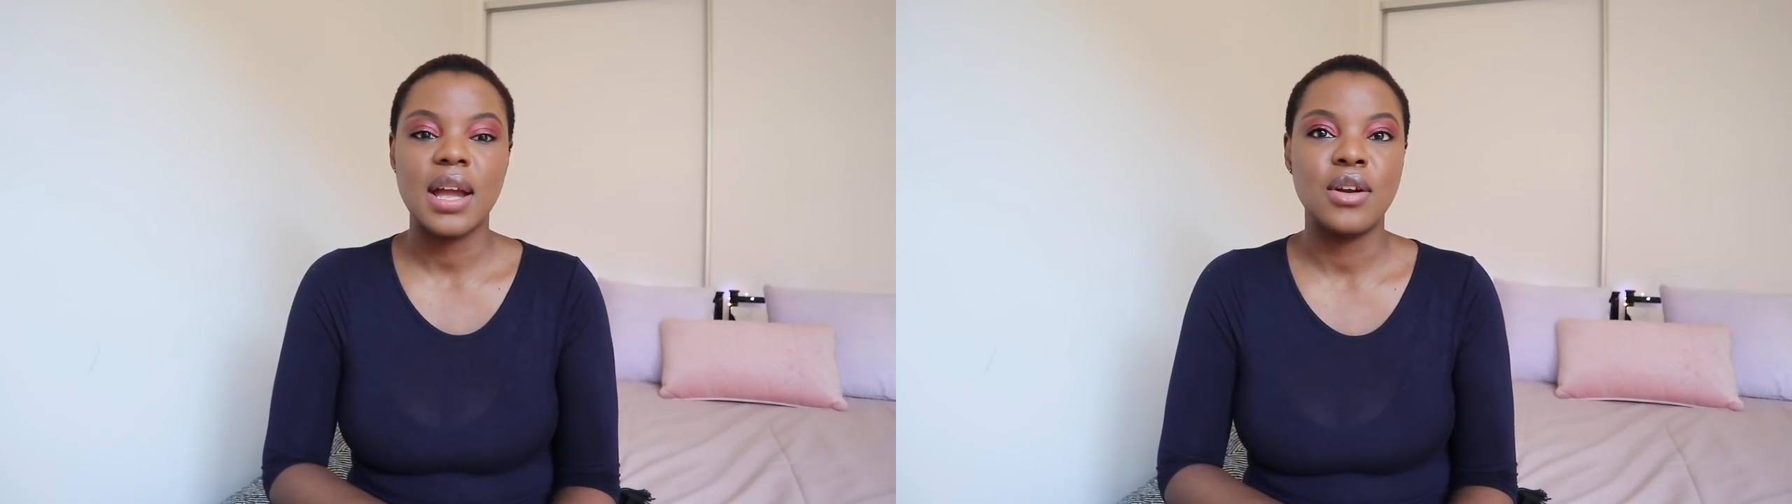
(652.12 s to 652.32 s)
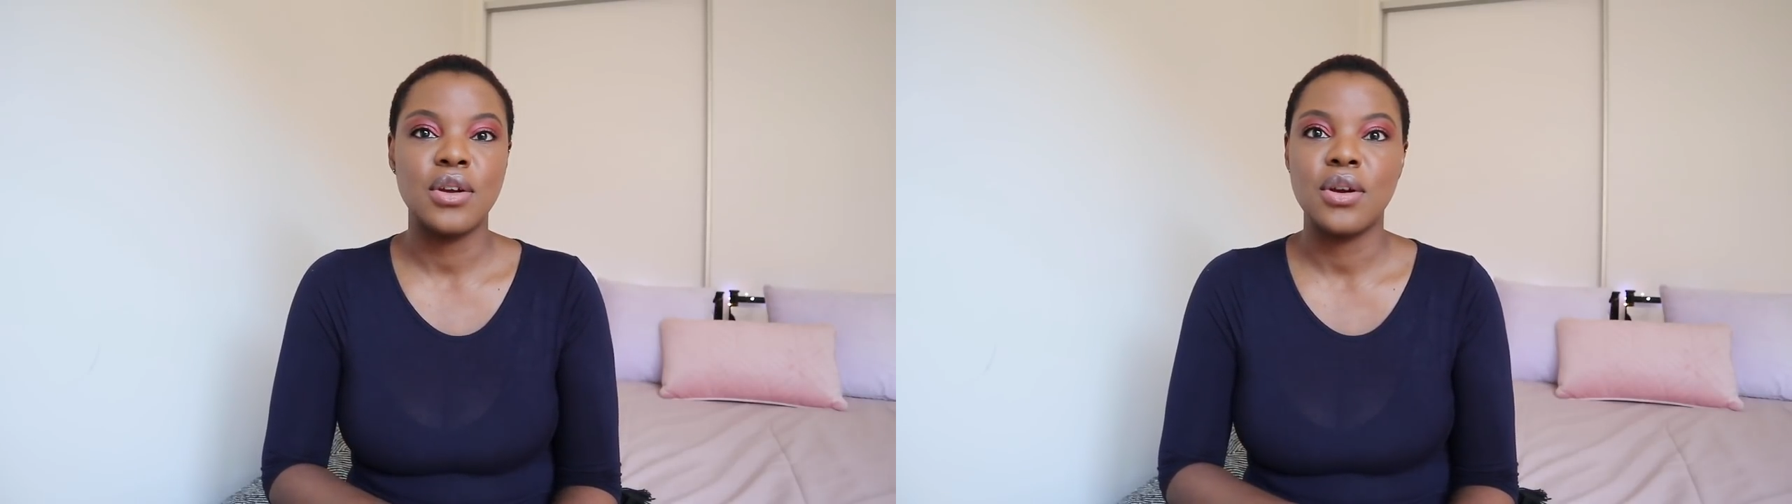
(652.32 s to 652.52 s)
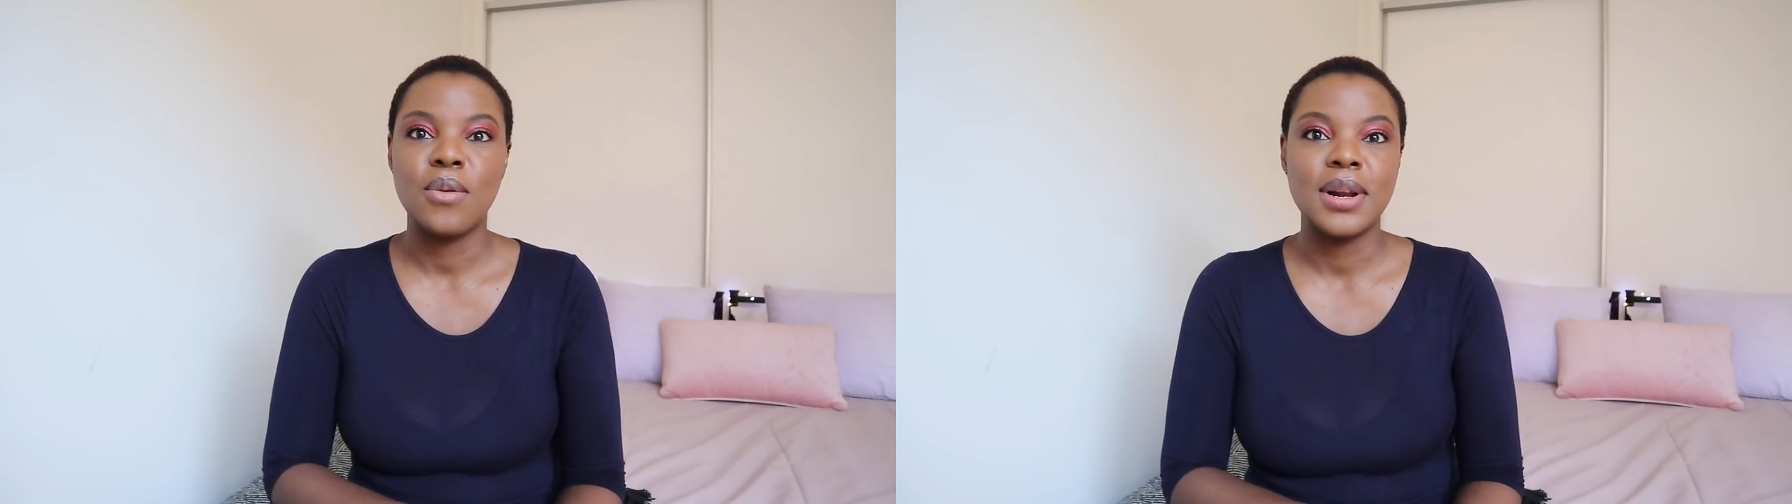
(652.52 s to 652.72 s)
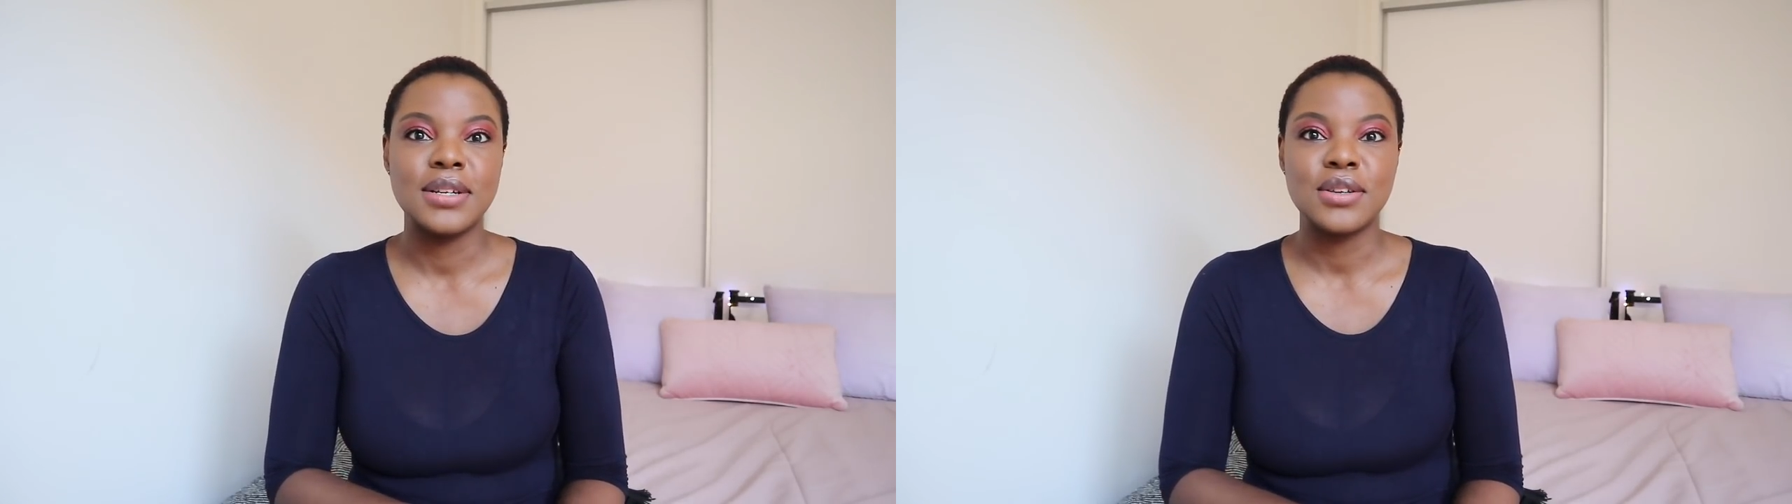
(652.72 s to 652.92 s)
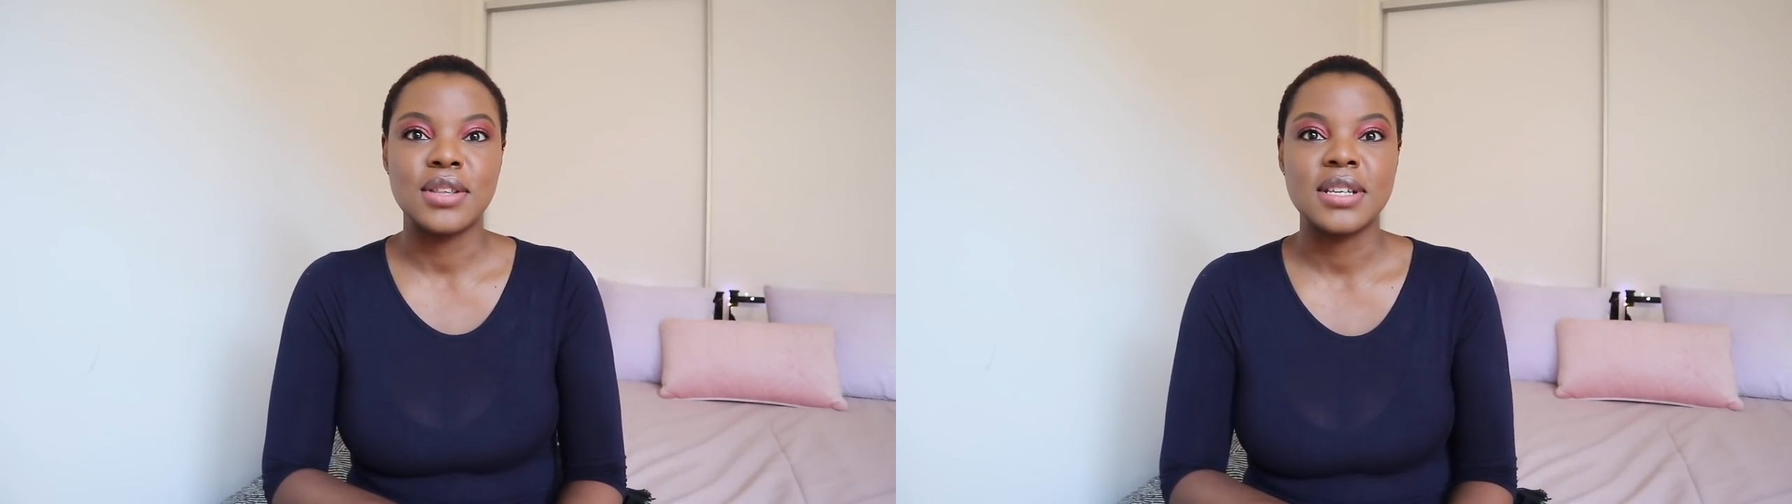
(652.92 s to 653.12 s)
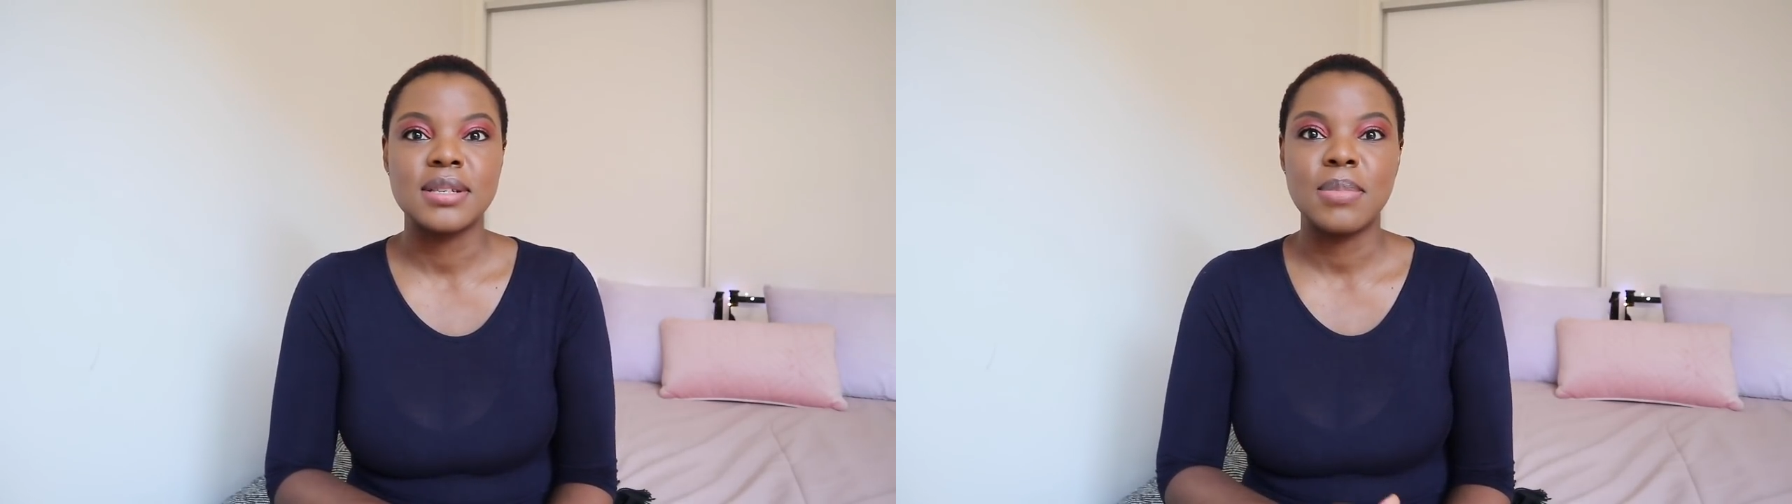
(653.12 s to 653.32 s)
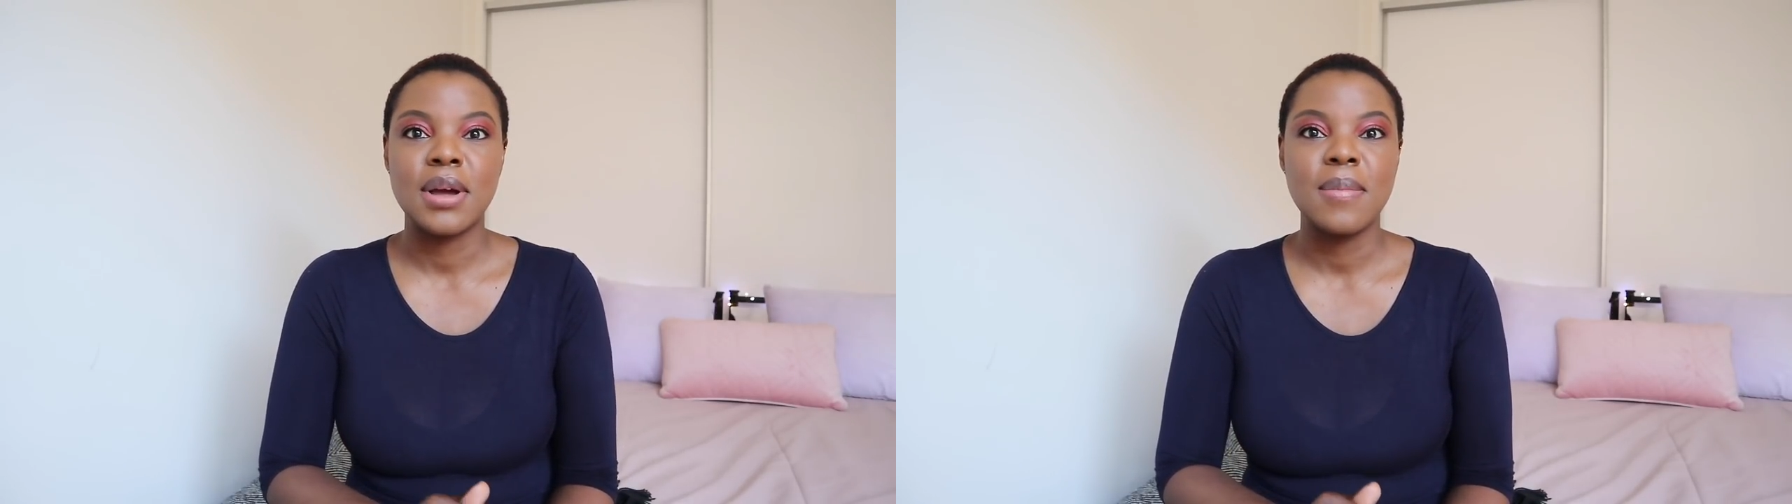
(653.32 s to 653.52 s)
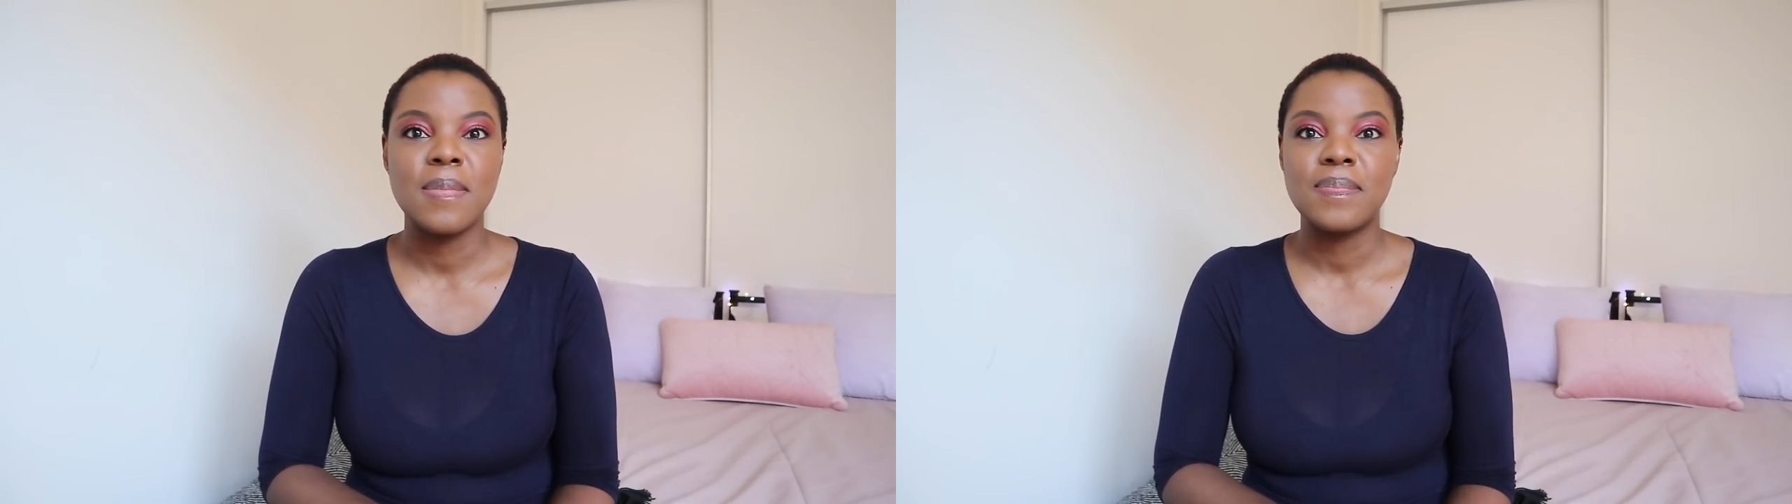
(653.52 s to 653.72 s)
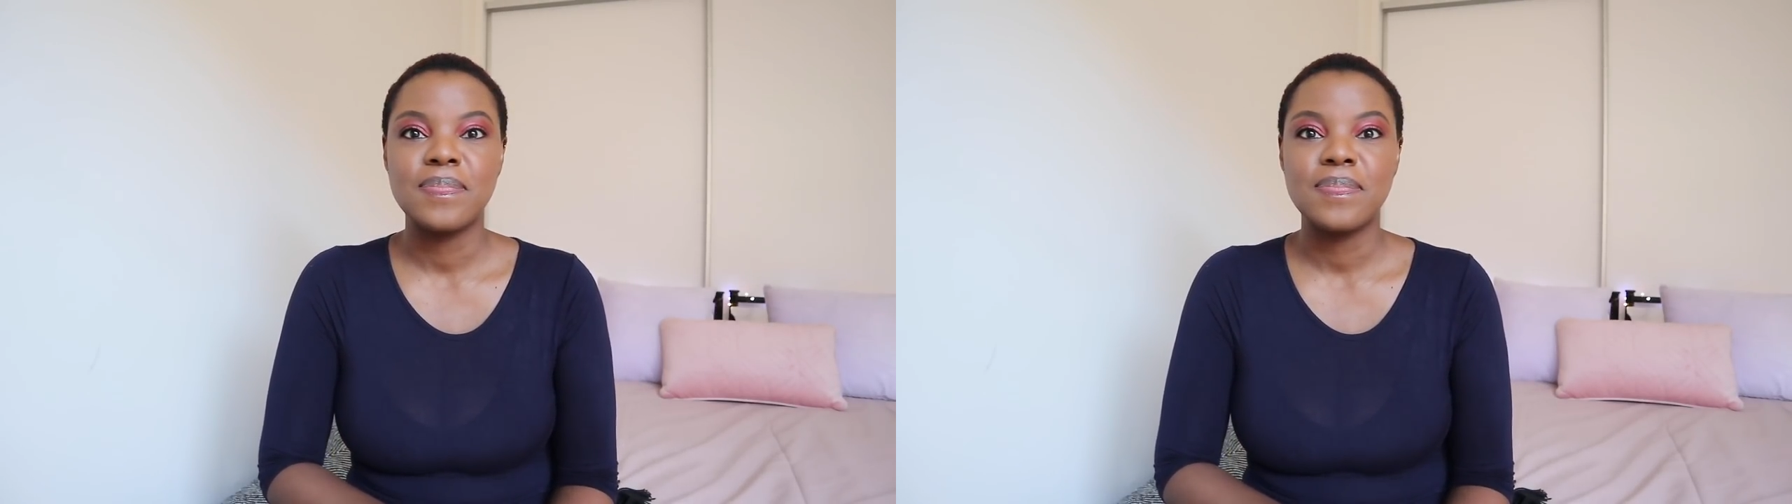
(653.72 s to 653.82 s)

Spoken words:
I know you don't want to do this, but